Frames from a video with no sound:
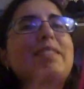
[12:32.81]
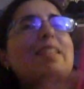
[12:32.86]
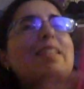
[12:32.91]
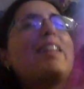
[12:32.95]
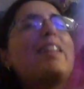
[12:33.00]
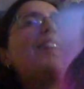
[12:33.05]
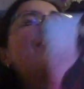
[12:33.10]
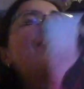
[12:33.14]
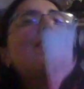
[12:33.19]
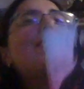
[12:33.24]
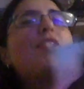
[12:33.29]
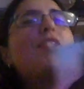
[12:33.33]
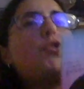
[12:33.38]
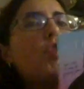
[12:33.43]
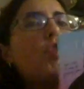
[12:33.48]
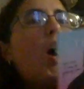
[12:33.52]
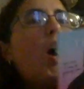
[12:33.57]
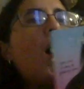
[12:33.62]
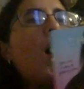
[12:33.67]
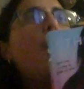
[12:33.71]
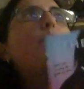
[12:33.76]
Like I like the
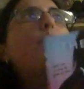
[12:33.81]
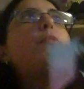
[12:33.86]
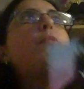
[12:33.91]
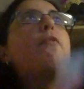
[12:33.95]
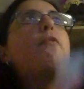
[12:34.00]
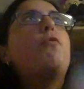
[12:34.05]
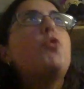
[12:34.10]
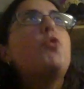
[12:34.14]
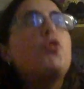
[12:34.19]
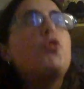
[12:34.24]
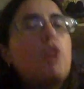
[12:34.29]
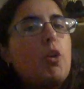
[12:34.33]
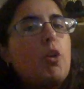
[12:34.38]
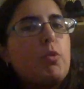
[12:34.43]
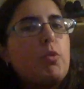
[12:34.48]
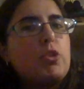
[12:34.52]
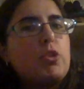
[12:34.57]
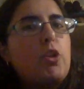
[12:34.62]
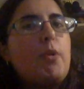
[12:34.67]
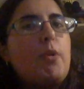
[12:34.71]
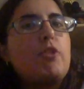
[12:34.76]
job. The food truck
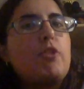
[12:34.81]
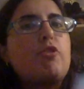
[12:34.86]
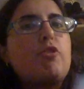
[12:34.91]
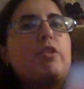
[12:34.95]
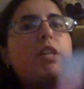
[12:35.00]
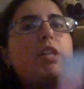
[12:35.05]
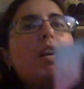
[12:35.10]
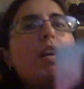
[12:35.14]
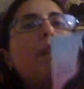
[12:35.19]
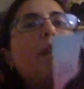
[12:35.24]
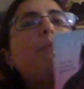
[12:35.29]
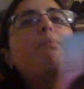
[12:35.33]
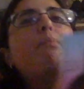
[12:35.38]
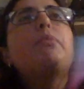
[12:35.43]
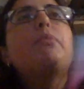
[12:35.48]
was so interesting.